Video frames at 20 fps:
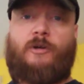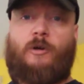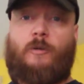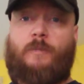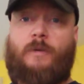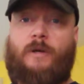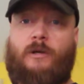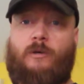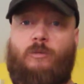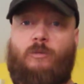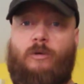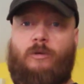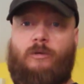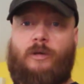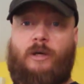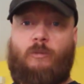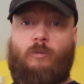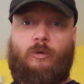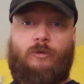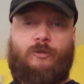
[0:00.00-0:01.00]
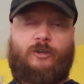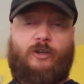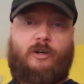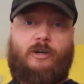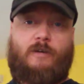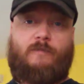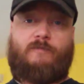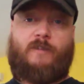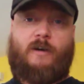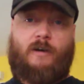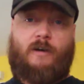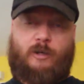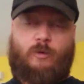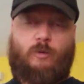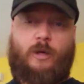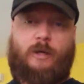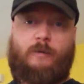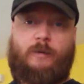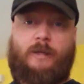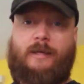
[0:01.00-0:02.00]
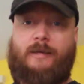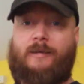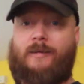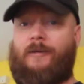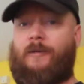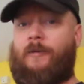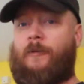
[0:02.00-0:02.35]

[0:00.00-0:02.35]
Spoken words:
Your beer will turn very quickly.